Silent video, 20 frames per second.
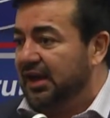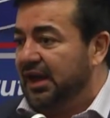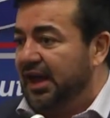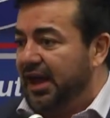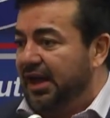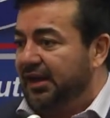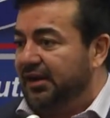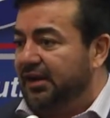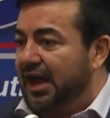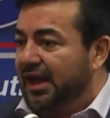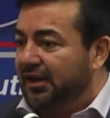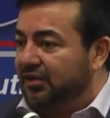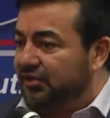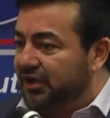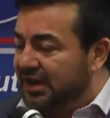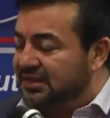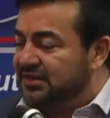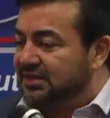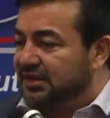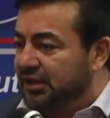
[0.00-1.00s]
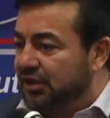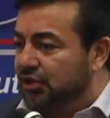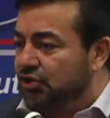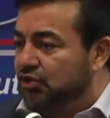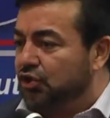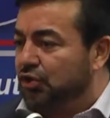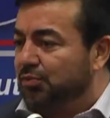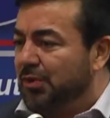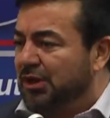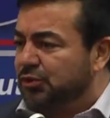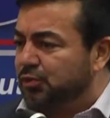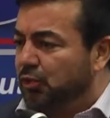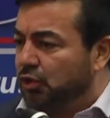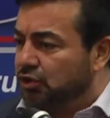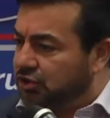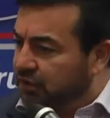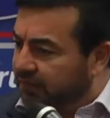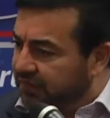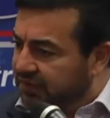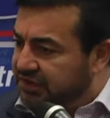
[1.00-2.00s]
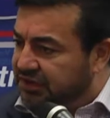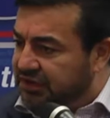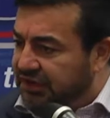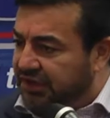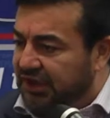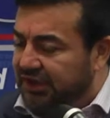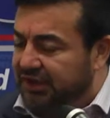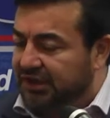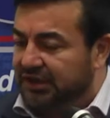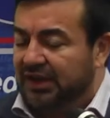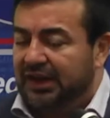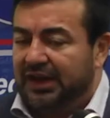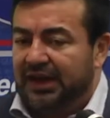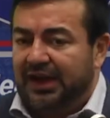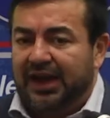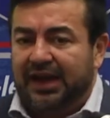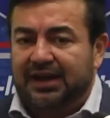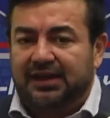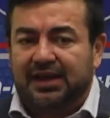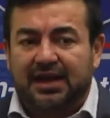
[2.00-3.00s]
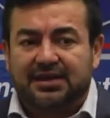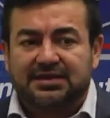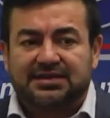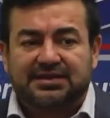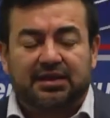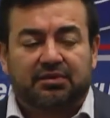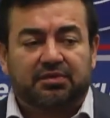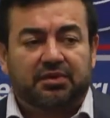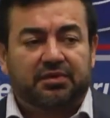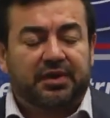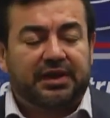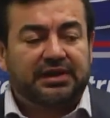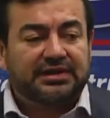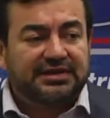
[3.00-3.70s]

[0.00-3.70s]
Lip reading: and address the issue much more sophisticated and savvy way.